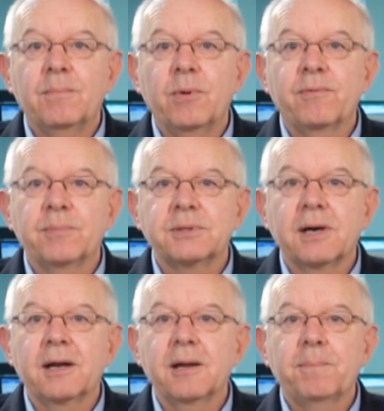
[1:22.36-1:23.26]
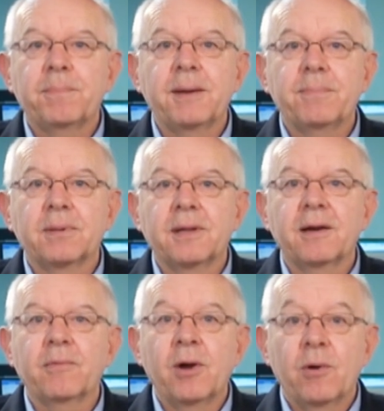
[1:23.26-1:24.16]
More from China, people
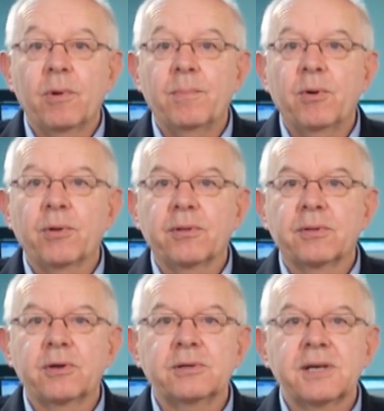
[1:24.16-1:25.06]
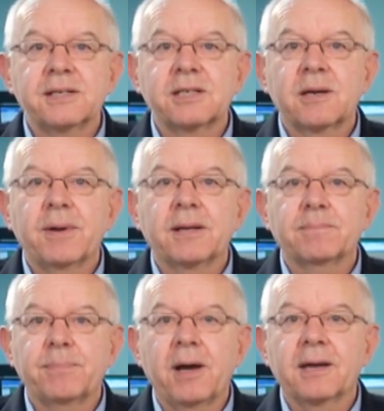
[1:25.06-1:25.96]
there were more enthusiastic
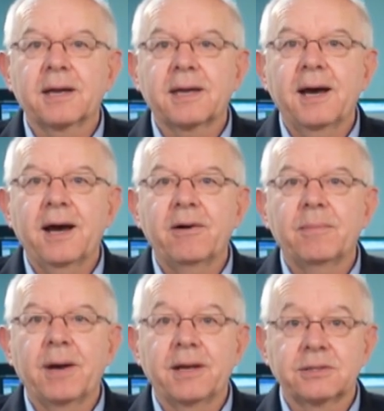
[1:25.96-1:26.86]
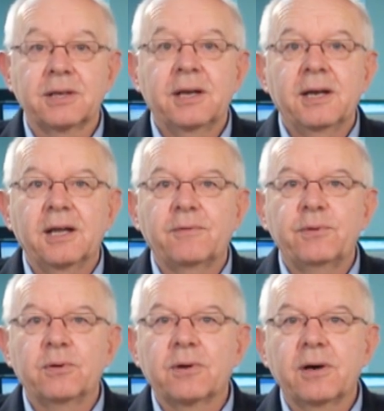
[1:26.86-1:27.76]
about buying a car in March as
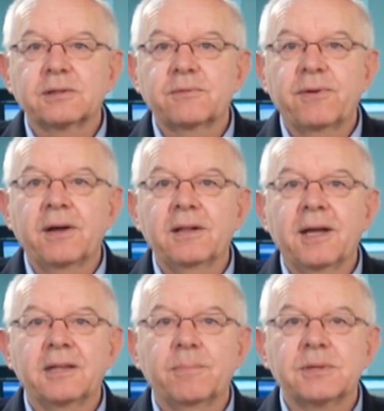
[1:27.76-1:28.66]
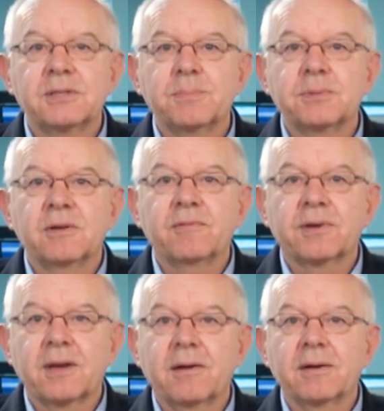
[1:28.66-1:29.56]
fuel costs fell and the perception
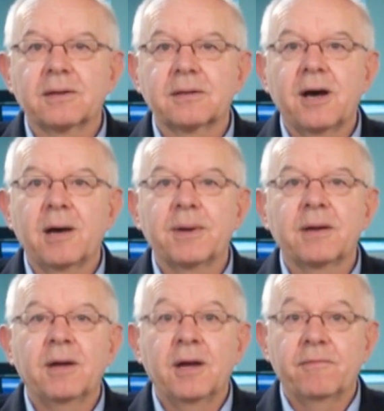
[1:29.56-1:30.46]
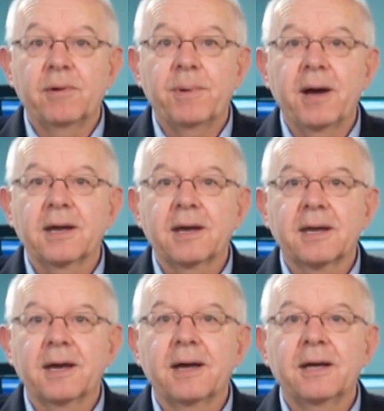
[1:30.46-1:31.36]
of current timing for buying a
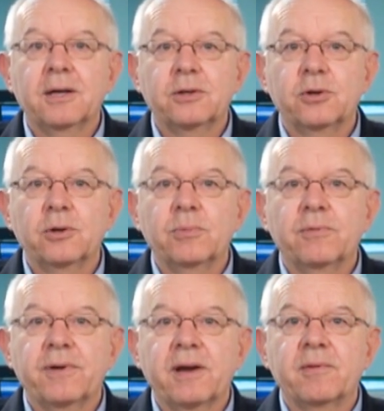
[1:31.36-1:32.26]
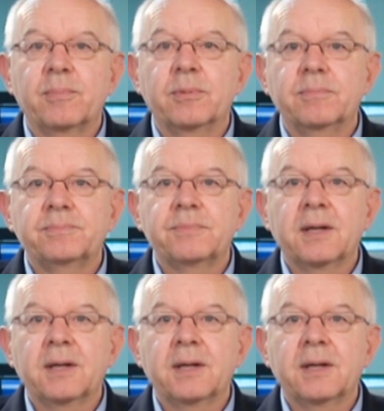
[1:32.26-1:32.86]
car turned more favourable.